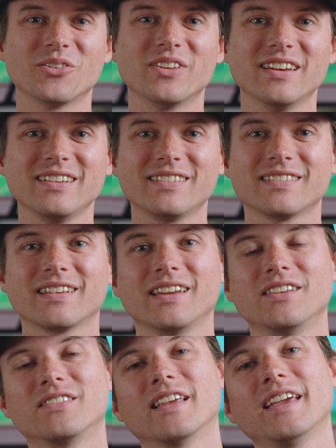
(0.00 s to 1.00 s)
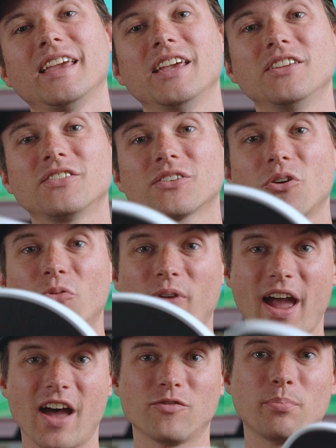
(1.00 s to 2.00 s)
this is the HISK
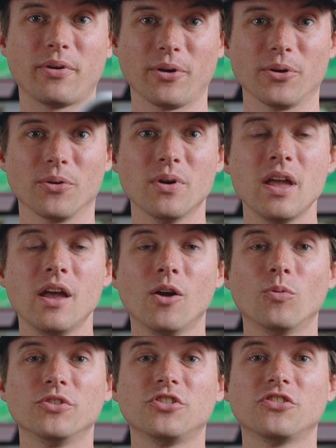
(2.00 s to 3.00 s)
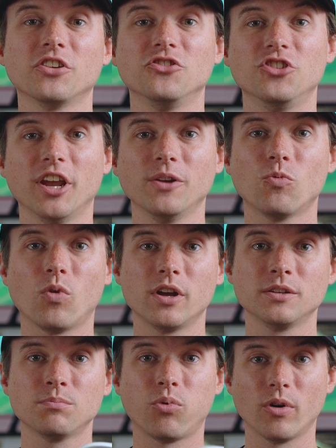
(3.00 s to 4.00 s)
RAV Pro, which is a Gen
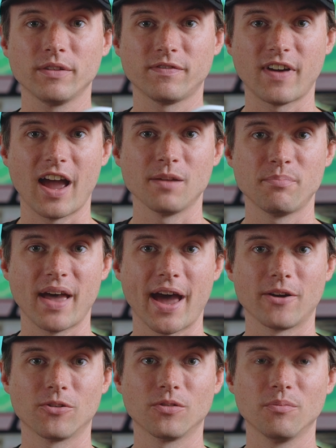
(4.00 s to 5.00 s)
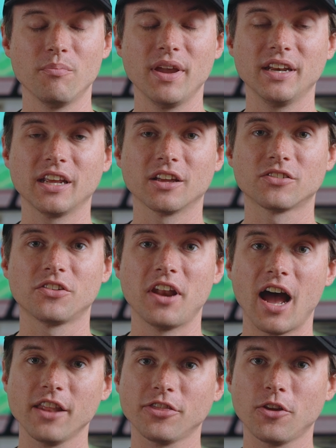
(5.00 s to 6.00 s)
1.5 paddle, meaning it's
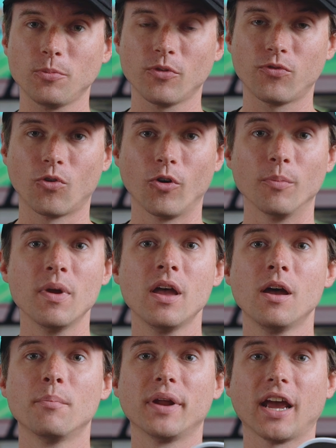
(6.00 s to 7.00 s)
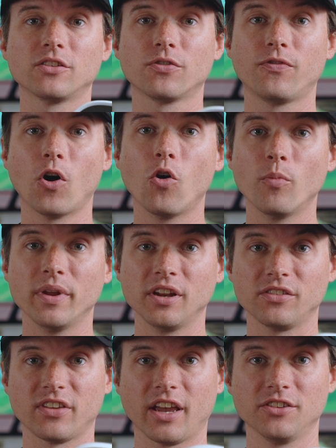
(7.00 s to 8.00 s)
not thermoform, but has foam in
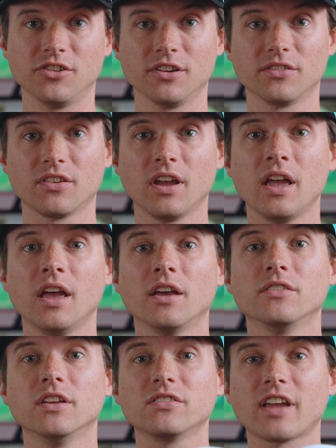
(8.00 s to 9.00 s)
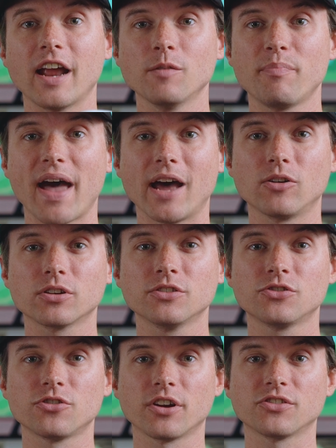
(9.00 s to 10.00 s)
its edges. This kind of paddle
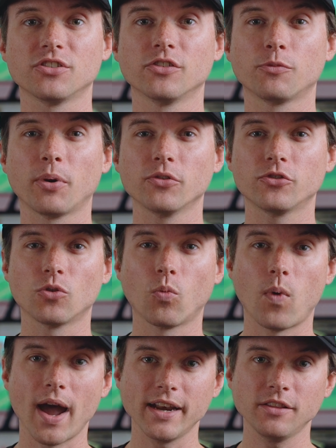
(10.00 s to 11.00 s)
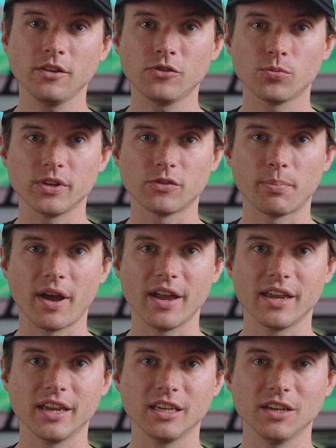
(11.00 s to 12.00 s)
construction is supposed to widen the sweet
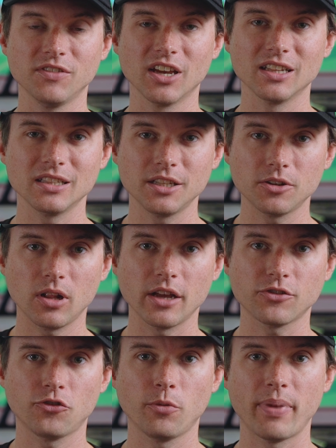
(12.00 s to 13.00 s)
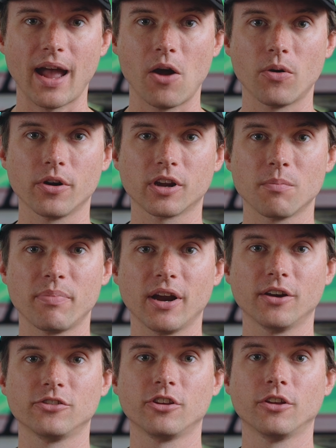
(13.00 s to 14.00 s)
spot and give you a little extra power
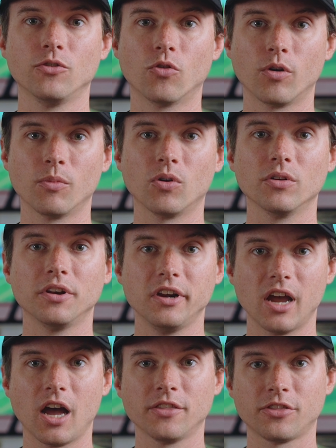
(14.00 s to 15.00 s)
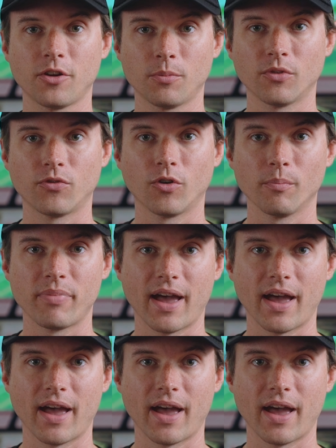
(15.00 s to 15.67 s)
compared to a normal non-thermoform